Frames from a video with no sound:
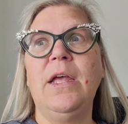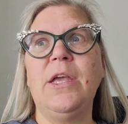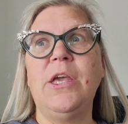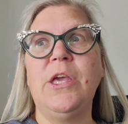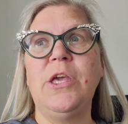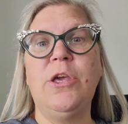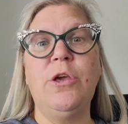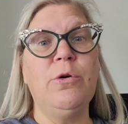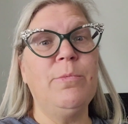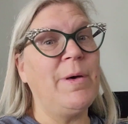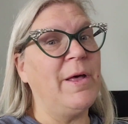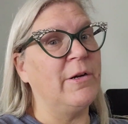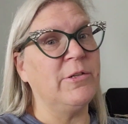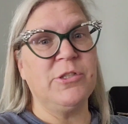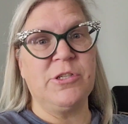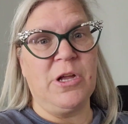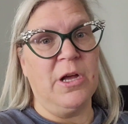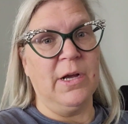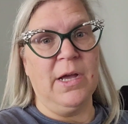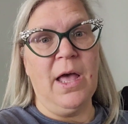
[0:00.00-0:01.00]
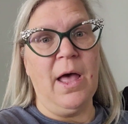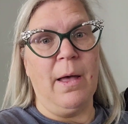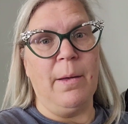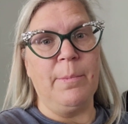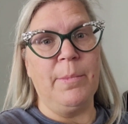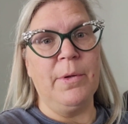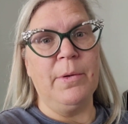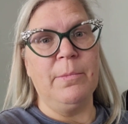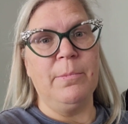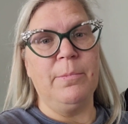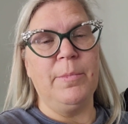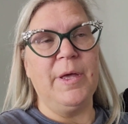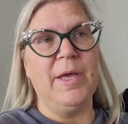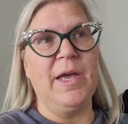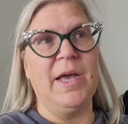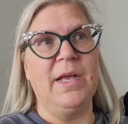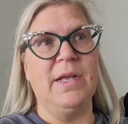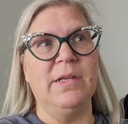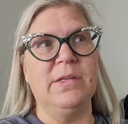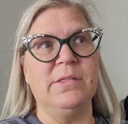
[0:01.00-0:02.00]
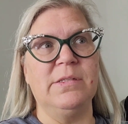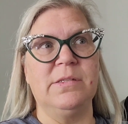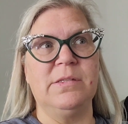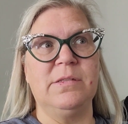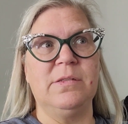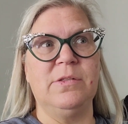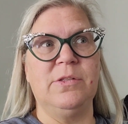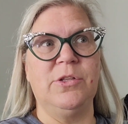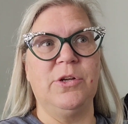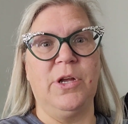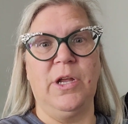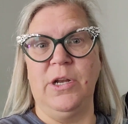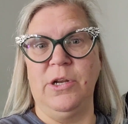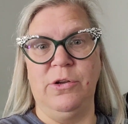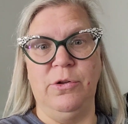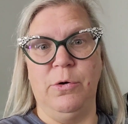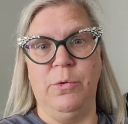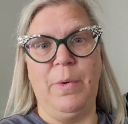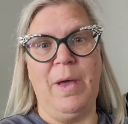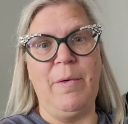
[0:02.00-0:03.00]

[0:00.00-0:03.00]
you better stock up because they're going to do away